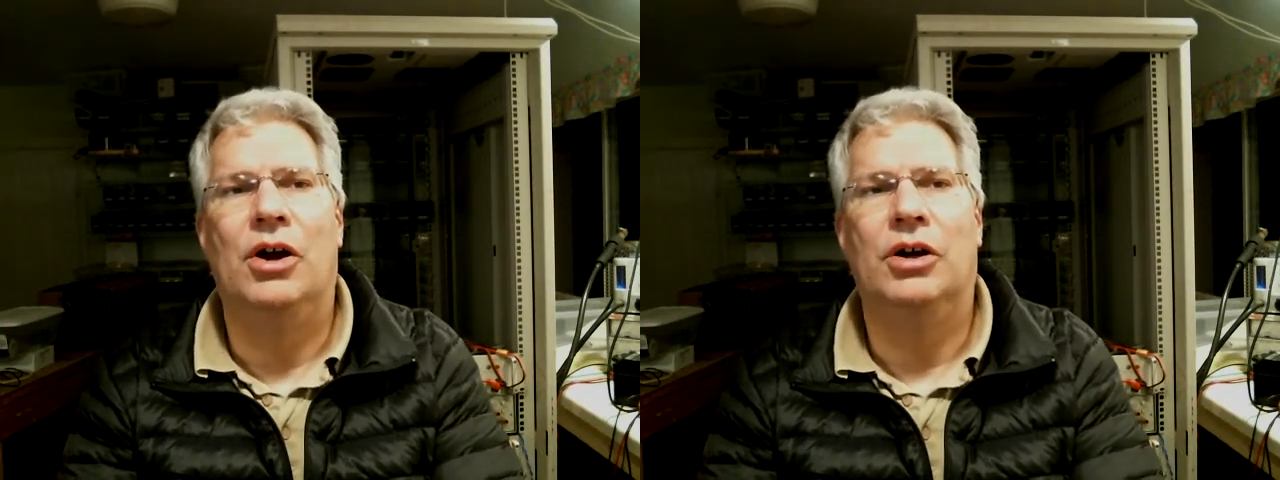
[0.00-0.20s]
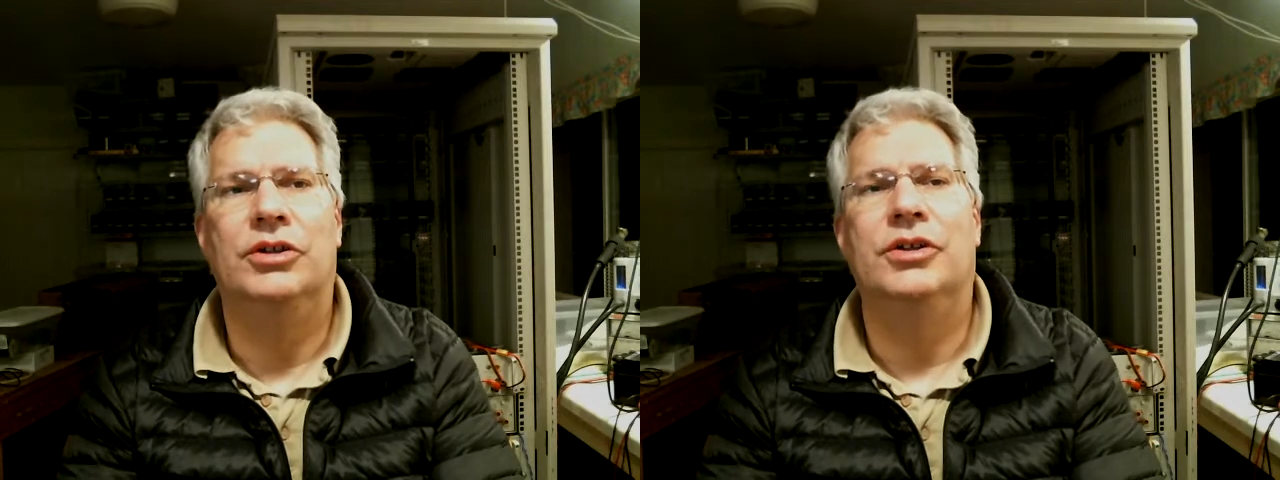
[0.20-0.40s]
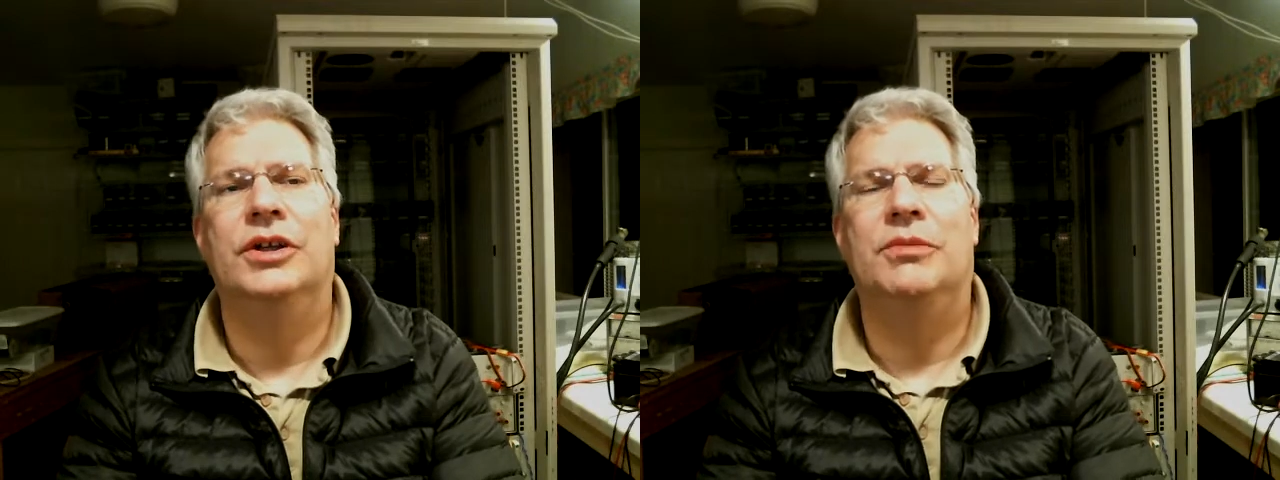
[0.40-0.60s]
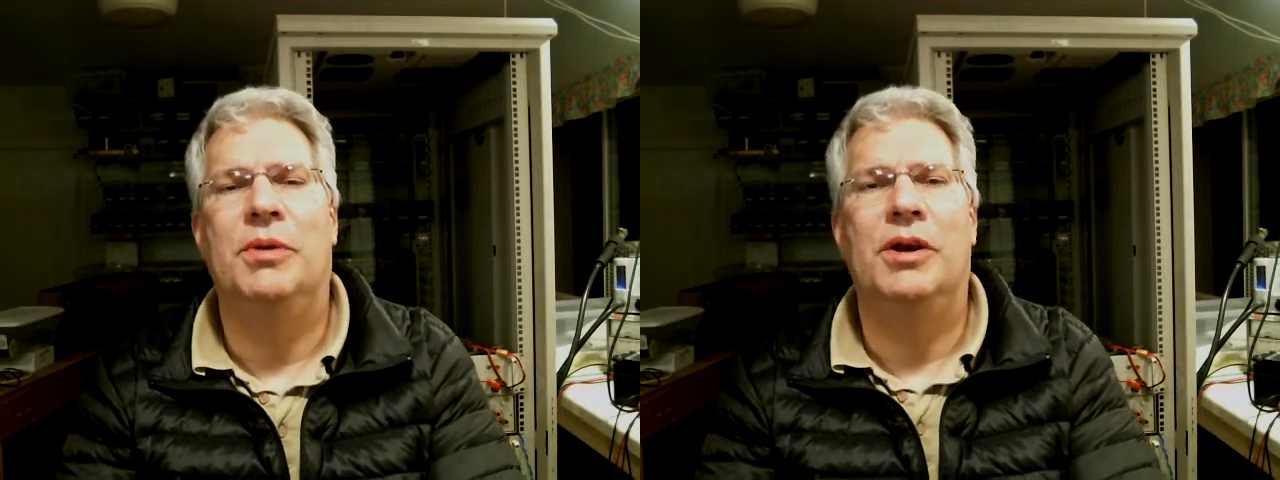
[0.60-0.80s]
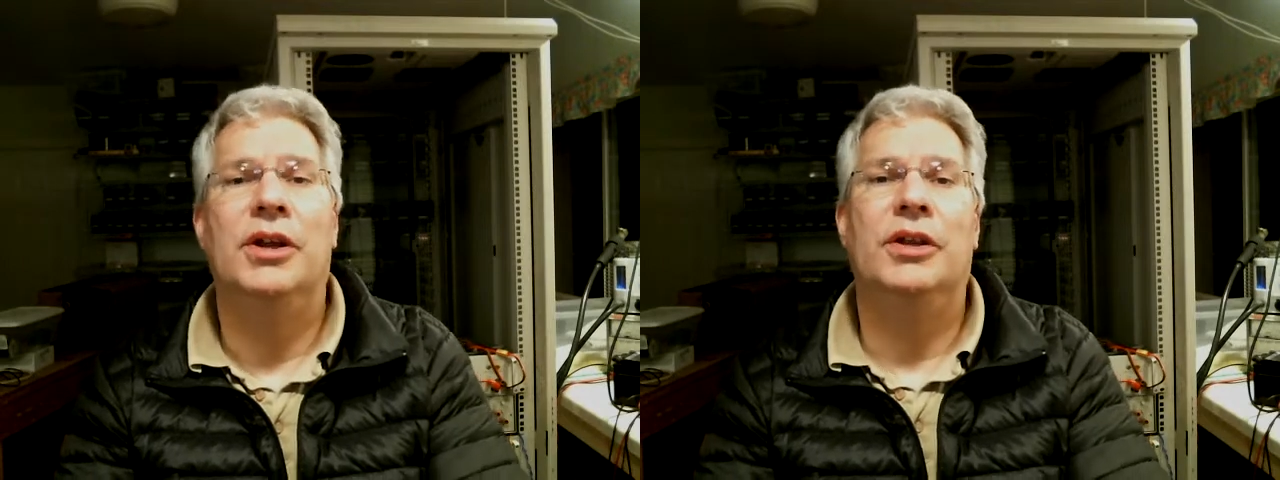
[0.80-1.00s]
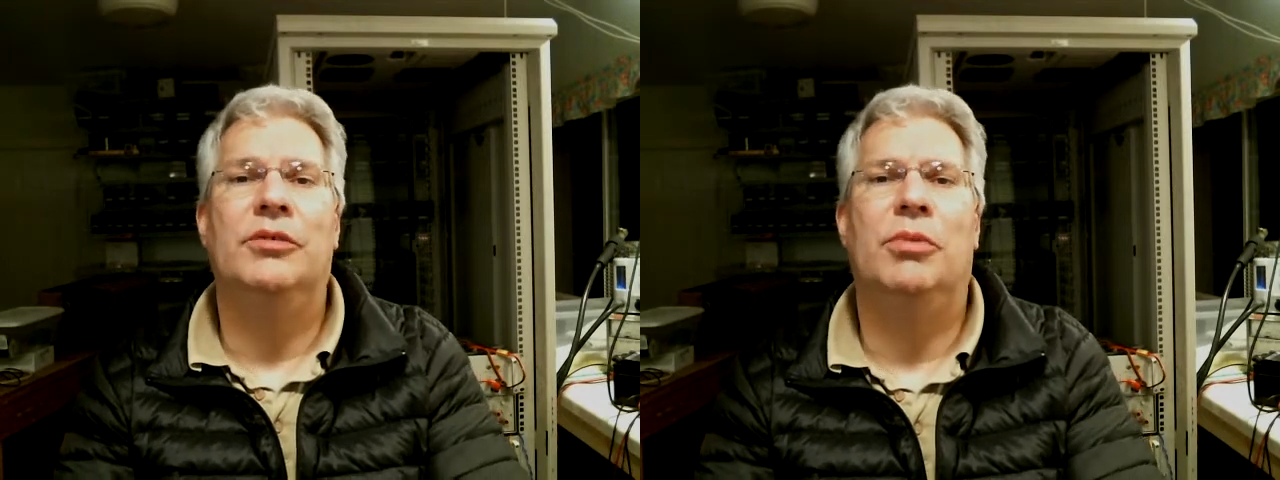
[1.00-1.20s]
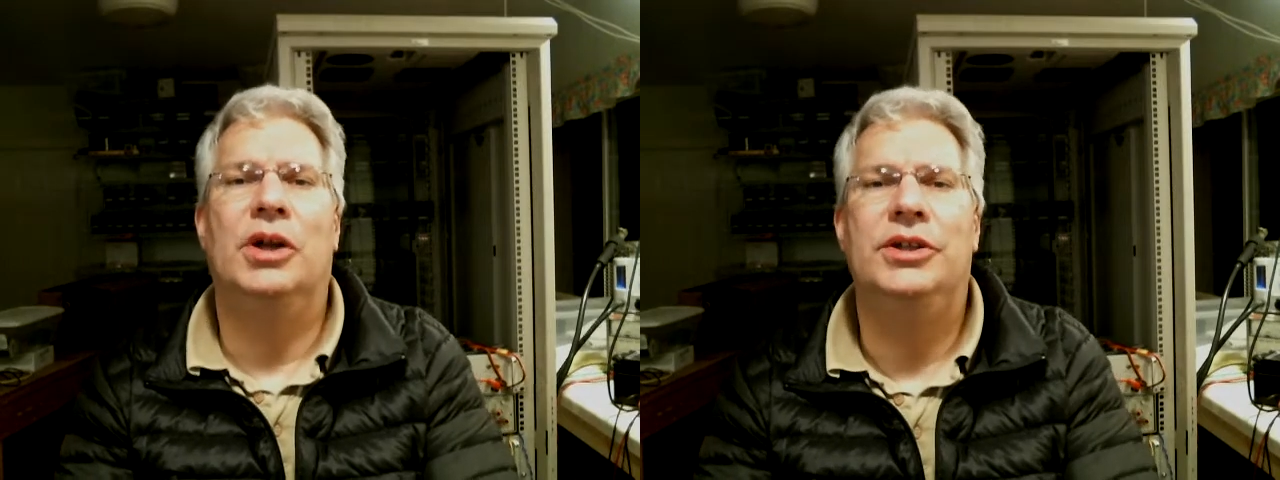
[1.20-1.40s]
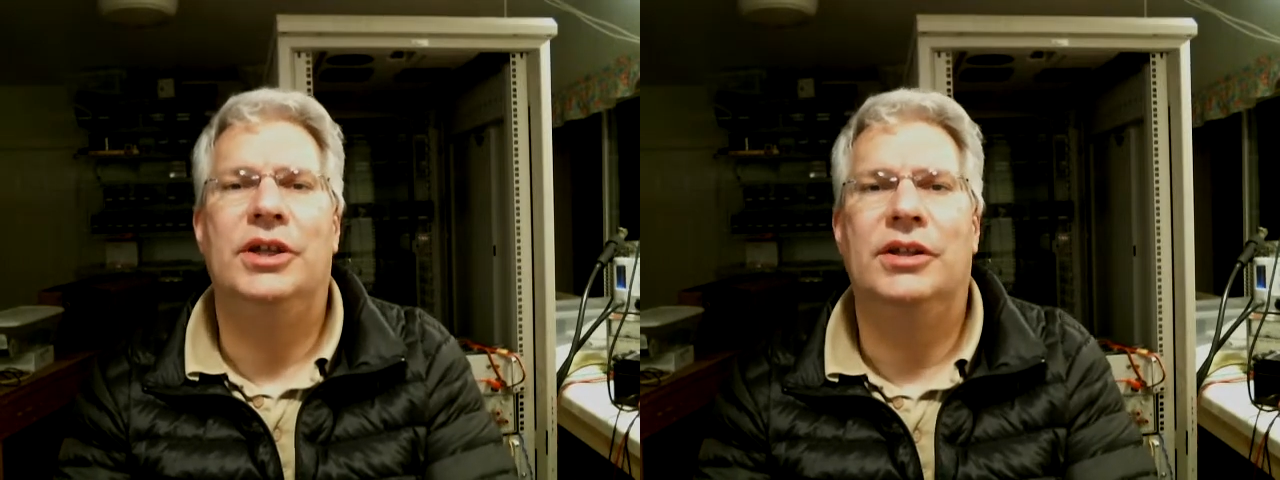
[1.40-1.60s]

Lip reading: Arts Experience project